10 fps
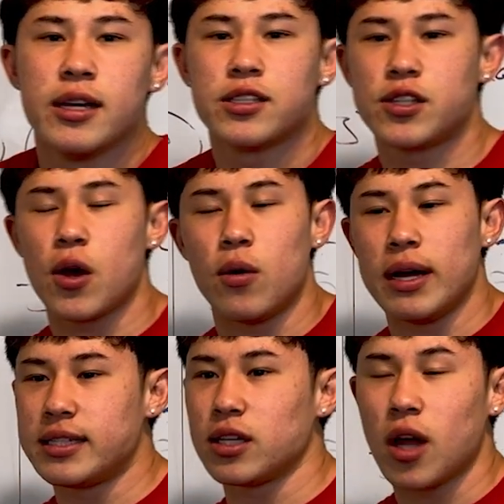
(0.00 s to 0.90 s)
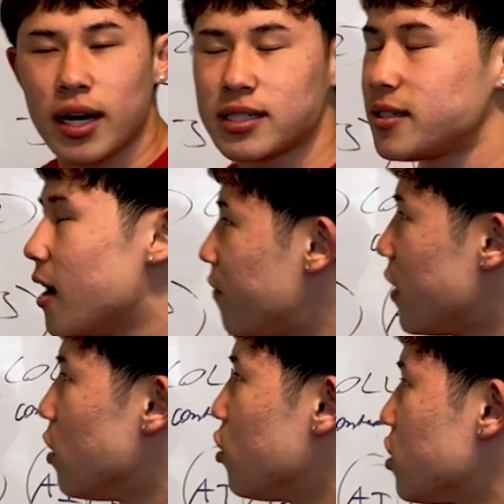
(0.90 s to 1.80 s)
So it's a lot of stuff. I
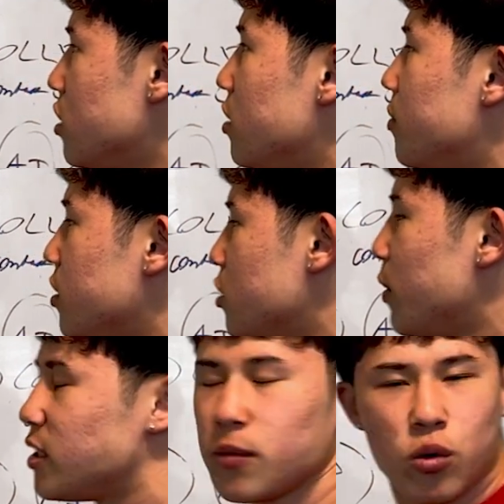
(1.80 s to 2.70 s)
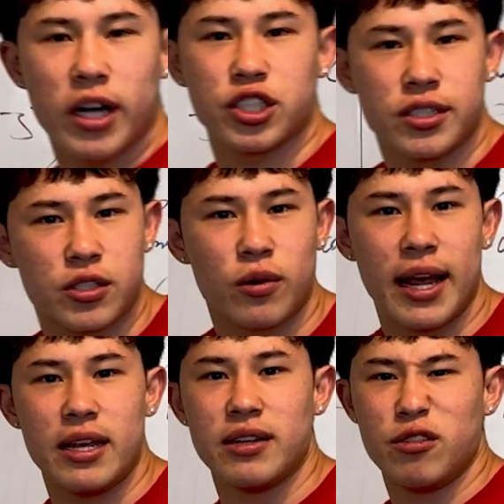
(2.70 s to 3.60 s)
know there's already some questions,
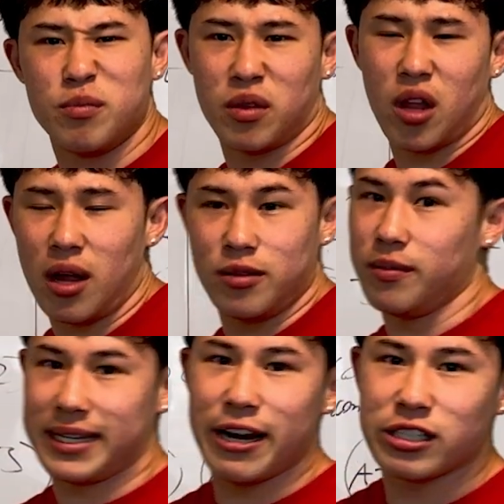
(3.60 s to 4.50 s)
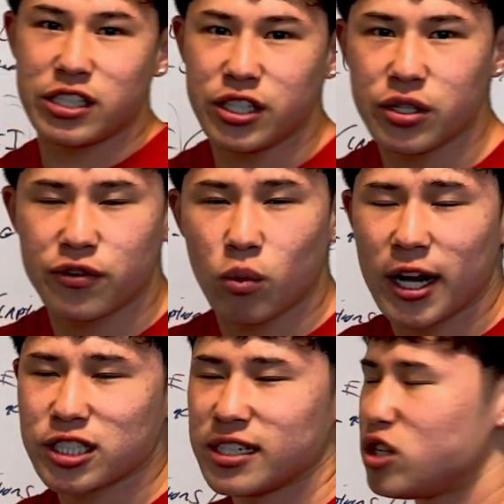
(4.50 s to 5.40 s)
right? And you guarantee you, if you're
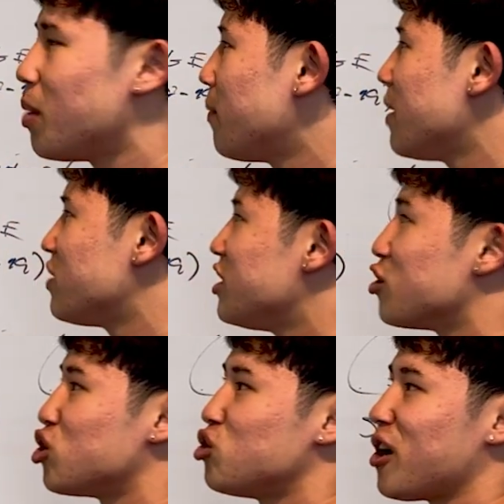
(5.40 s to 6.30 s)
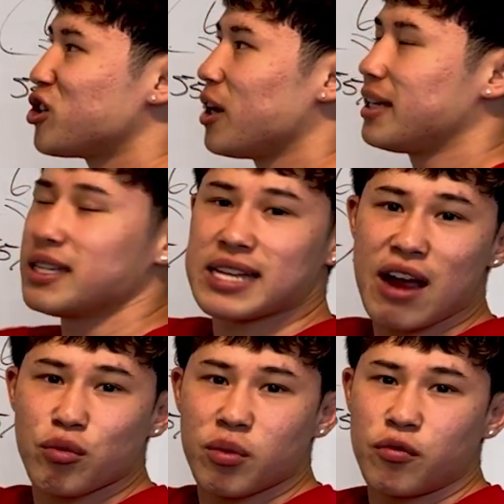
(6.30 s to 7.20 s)
watching this, you probably haven't seen a structure like this
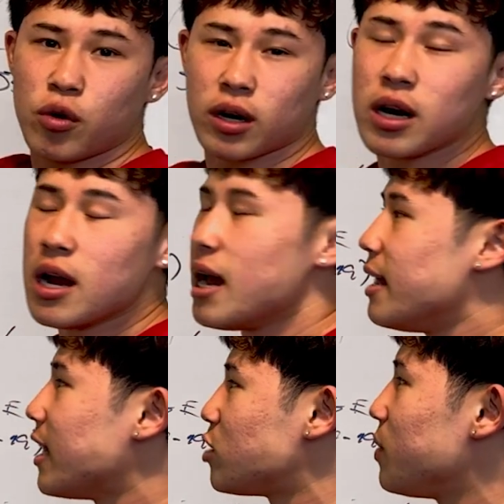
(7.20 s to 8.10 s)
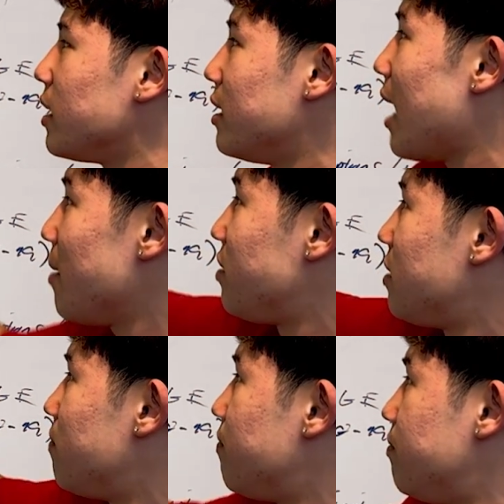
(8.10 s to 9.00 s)
ever before. And
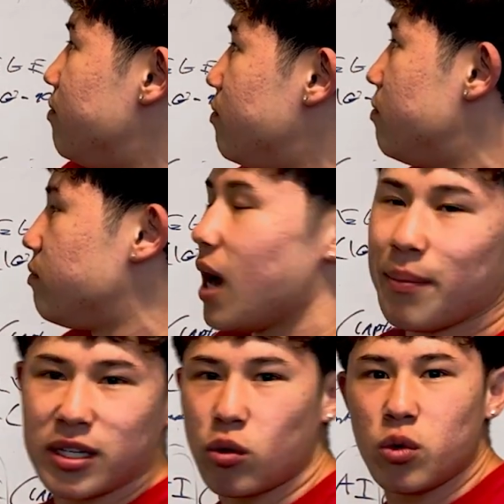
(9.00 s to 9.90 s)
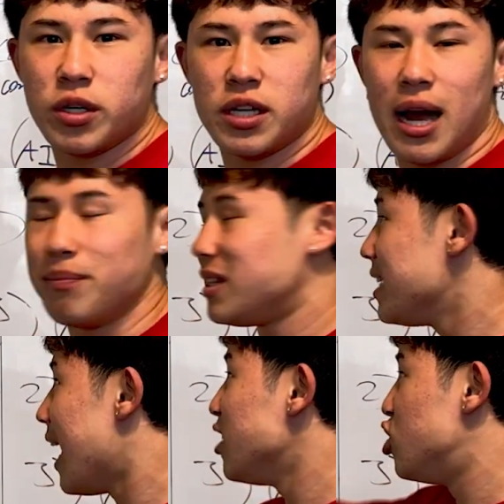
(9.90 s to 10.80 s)
I'm like the only one.
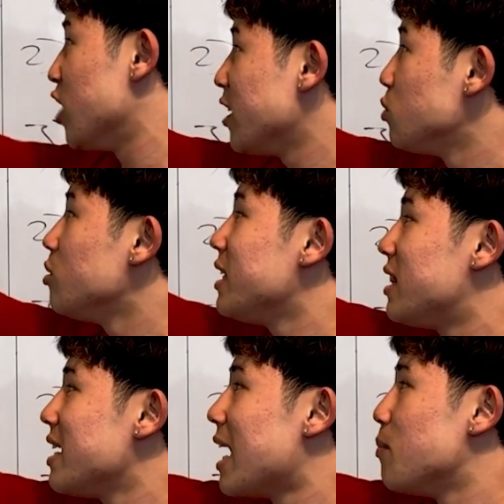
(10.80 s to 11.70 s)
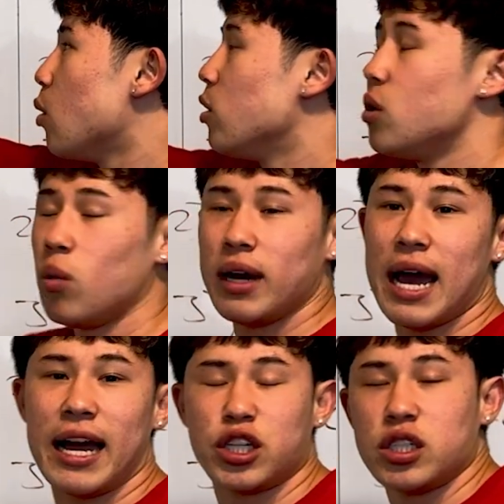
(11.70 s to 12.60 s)
I genuinely think I'm the only one
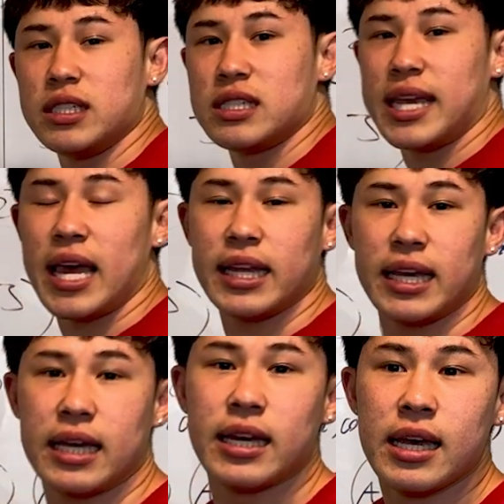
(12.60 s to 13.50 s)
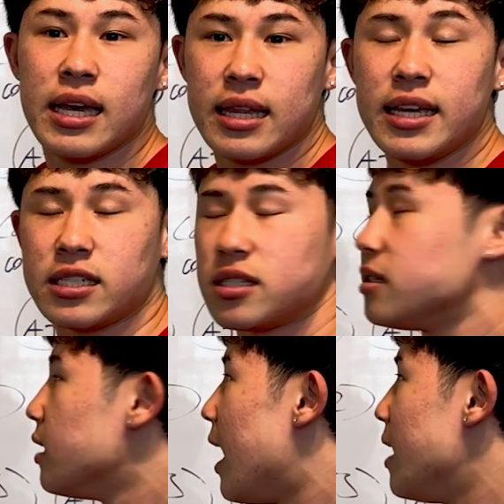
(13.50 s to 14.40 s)
actually scaling this.
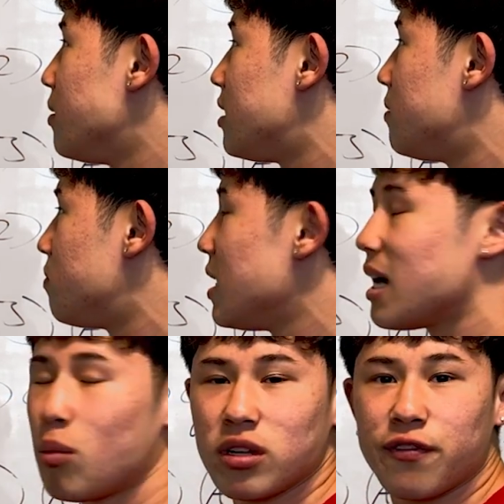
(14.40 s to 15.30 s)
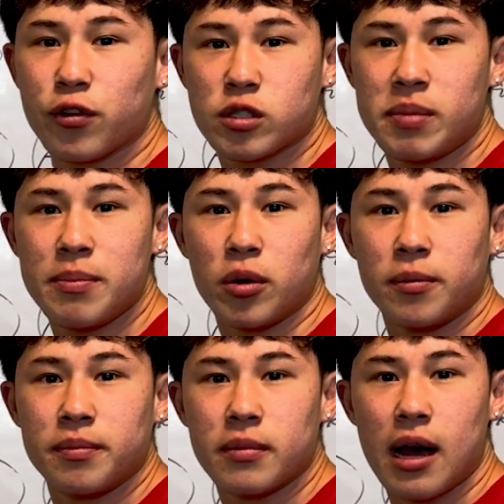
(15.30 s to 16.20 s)
I think I'm one of the first people
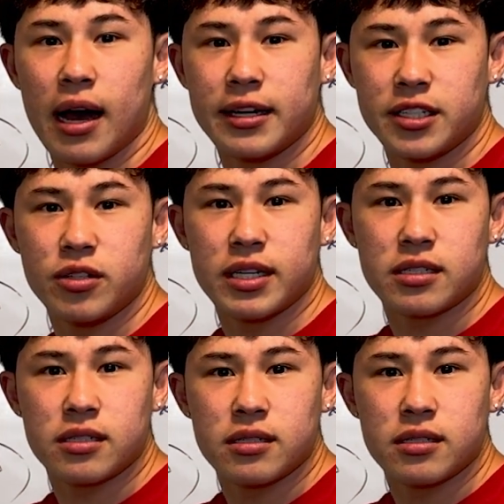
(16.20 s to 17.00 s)
to do this.